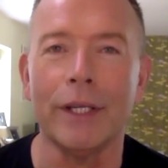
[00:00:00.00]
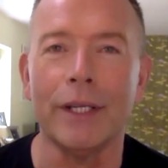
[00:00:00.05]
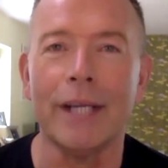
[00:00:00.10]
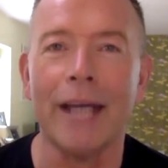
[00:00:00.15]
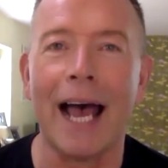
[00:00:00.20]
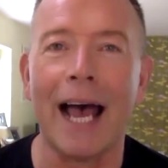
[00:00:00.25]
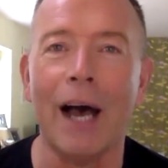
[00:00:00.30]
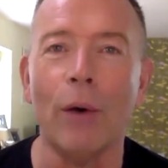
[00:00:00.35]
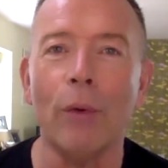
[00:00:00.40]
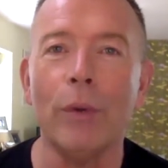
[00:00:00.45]

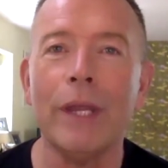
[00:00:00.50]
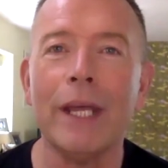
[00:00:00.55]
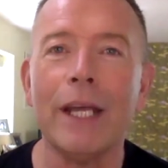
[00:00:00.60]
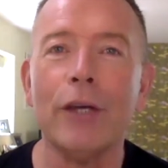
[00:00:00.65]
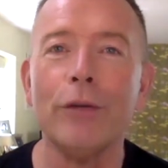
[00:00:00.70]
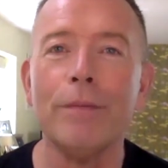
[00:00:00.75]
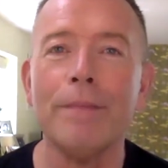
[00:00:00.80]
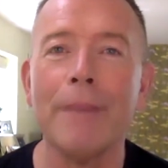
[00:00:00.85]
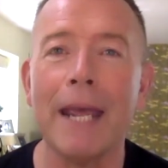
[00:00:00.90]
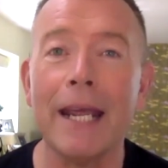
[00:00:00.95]
how they
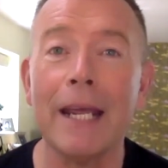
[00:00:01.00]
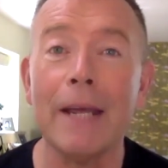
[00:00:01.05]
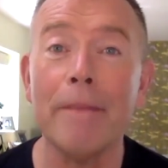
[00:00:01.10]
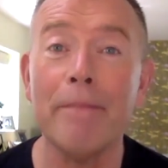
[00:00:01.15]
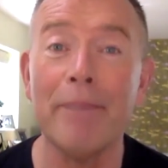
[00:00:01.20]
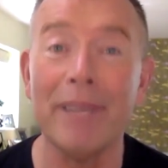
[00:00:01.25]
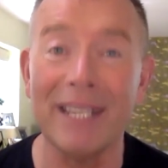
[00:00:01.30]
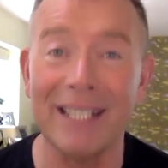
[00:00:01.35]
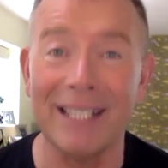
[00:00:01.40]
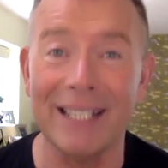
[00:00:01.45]
could make a
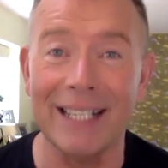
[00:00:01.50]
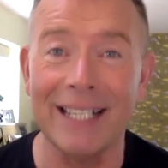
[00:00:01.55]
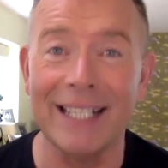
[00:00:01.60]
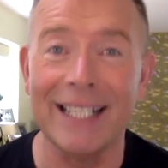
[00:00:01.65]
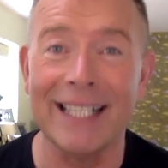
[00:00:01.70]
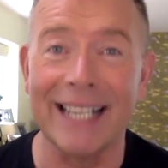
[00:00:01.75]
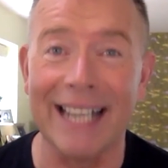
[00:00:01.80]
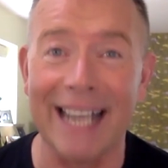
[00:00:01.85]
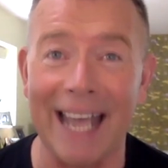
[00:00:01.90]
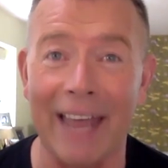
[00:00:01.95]
business
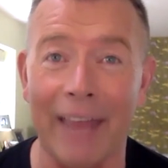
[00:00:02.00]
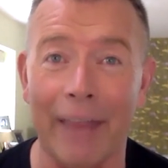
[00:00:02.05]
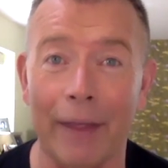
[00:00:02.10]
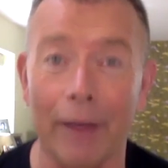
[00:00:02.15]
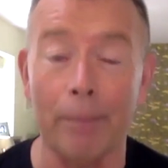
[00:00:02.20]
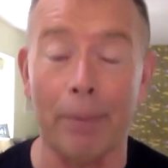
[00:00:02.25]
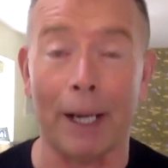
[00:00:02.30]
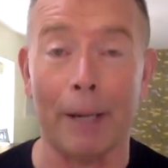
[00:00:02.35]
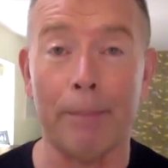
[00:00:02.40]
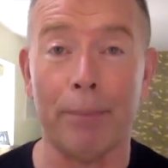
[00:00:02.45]
together
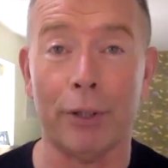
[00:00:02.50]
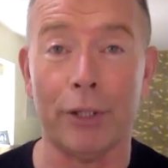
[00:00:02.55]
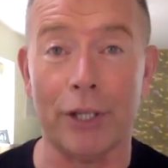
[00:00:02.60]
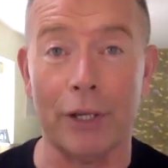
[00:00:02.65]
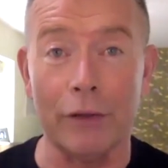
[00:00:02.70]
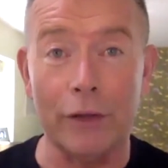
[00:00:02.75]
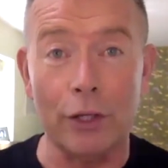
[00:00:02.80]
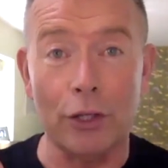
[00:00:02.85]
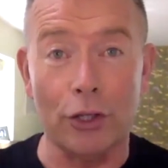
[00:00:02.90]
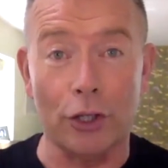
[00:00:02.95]
by
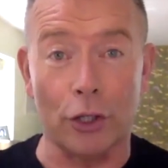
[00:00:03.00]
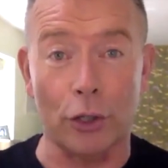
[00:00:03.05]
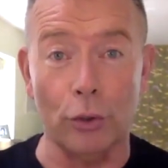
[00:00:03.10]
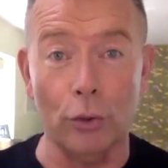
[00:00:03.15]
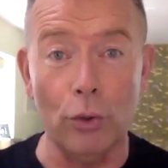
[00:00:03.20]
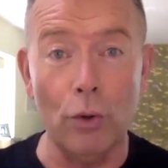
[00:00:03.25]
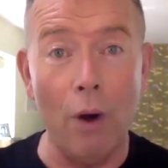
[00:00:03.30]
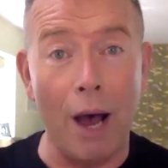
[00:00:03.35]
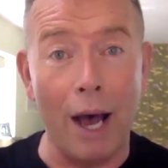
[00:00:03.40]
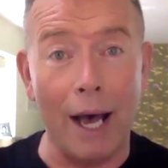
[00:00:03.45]
putting the
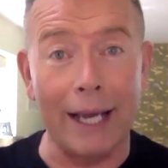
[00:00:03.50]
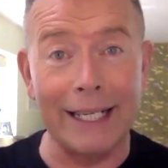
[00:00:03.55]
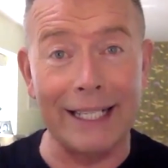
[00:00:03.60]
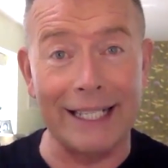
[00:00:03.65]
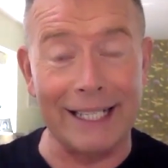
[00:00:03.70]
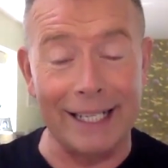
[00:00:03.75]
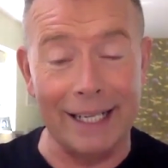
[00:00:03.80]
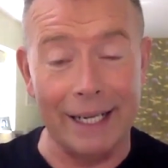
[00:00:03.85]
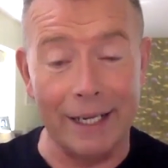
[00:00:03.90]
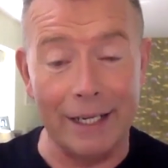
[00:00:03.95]
two
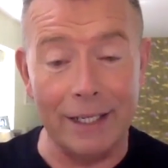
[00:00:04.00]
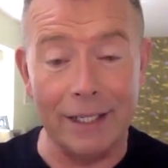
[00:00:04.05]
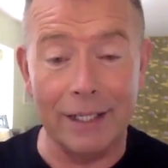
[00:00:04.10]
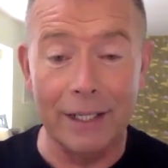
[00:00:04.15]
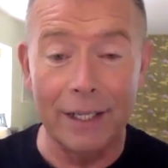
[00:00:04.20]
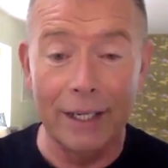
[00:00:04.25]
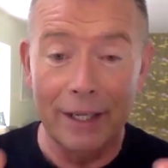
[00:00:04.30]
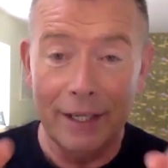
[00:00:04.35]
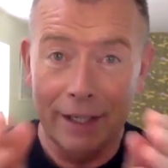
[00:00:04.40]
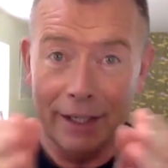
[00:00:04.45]

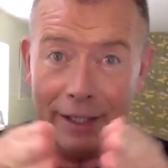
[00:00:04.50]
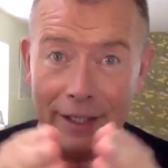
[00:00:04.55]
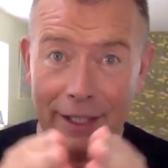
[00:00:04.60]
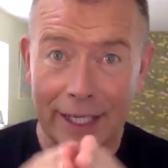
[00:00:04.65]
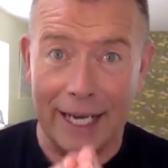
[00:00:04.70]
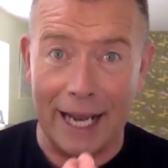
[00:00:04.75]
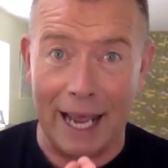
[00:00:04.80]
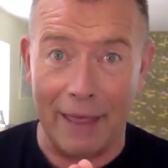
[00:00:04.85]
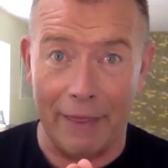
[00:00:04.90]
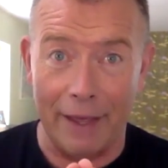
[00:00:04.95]
ideas
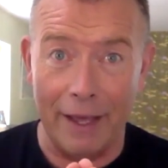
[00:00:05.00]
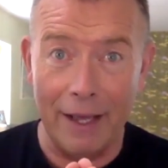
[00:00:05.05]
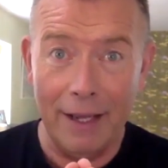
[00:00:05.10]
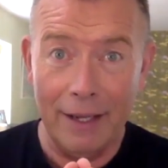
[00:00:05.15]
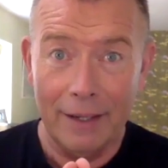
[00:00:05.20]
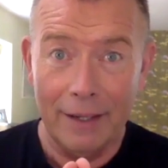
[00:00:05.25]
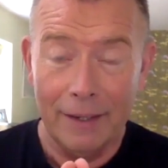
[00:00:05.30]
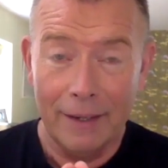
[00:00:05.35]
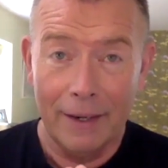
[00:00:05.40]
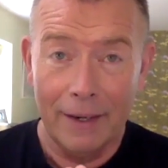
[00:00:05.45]
together
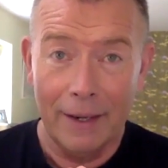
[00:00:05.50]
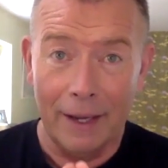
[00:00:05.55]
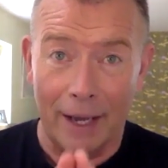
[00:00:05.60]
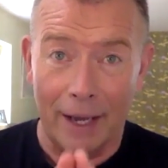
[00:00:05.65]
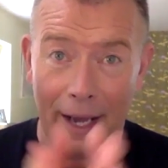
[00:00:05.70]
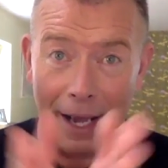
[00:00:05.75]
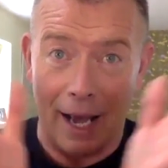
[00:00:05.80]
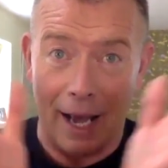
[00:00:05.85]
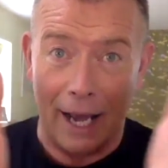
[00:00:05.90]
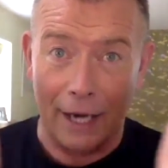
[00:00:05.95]

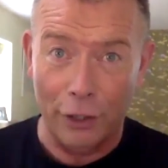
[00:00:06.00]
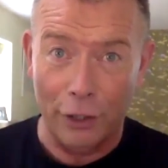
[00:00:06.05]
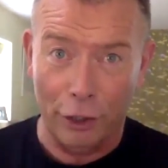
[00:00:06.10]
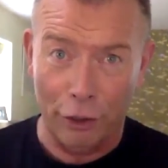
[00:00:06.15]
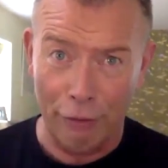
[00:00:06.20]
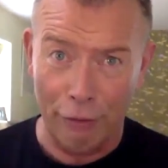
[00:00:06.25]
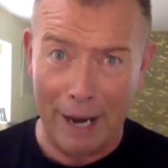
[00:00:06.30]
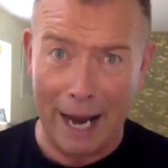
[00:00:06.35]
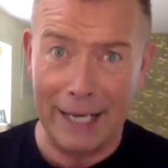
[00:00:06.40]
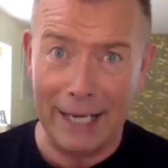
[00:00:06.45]
and
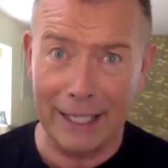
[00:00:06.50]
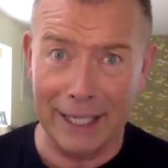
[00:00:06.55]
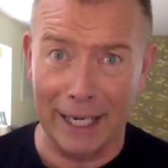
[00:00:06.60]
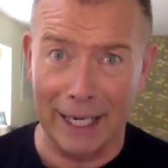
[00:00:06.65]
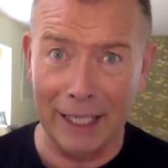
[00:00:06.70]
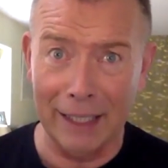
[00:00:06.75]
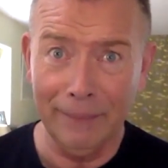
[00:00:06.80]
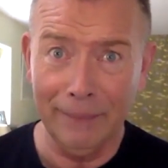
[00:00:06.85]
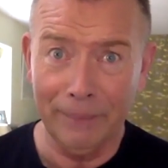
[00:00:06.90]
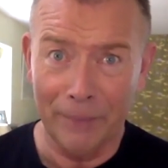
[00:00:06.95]

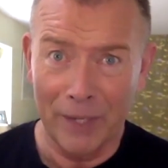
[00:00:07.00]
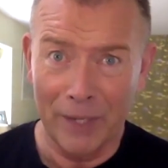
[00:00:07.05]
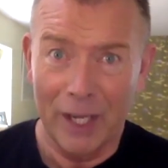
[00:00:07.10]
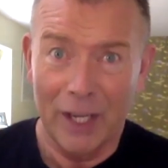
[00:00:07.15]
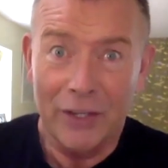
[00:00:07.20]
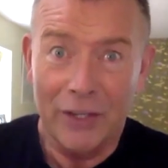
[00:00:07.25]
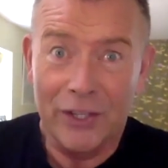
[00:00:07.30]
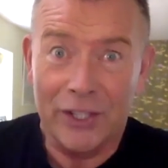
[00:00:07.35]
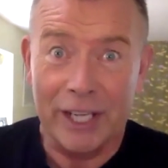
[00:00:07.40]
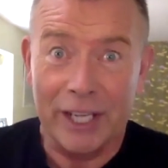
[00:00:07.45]
creating
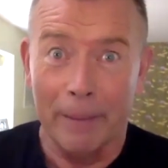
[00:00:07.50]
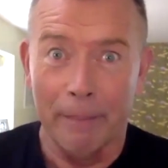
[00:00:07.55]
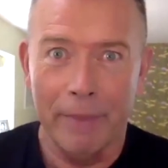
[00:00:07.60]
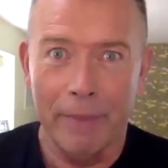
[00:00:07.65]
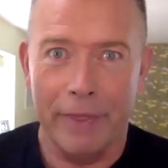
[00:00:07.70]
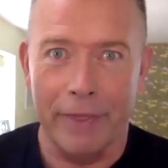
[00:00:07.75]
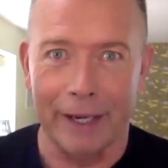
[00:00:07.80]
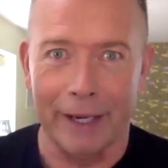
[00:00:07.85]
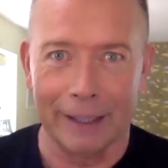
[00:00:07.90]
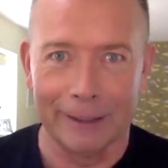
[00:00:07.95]

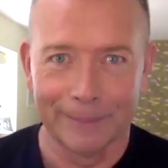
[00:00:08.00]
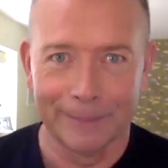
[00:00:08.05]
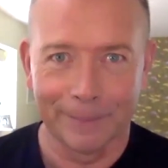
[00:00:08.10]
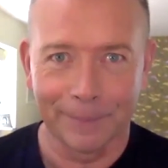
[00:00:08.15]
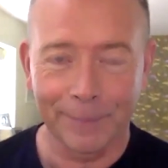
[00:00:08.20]
something